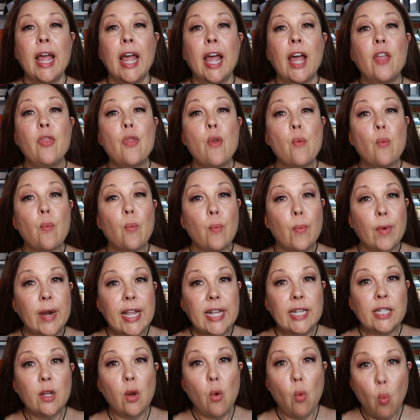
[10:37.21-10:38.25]
and the
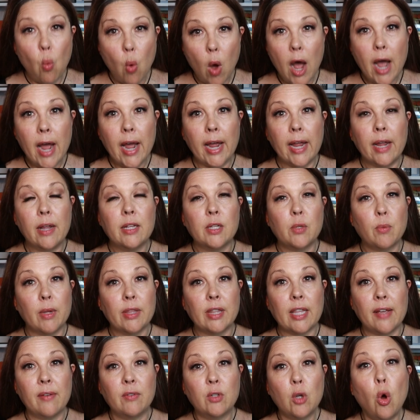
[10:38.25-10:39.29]
reason why is
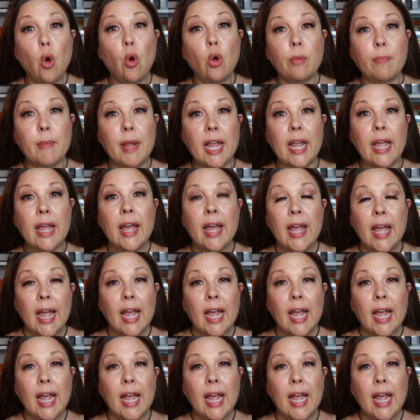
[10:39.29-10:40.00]
what they've told me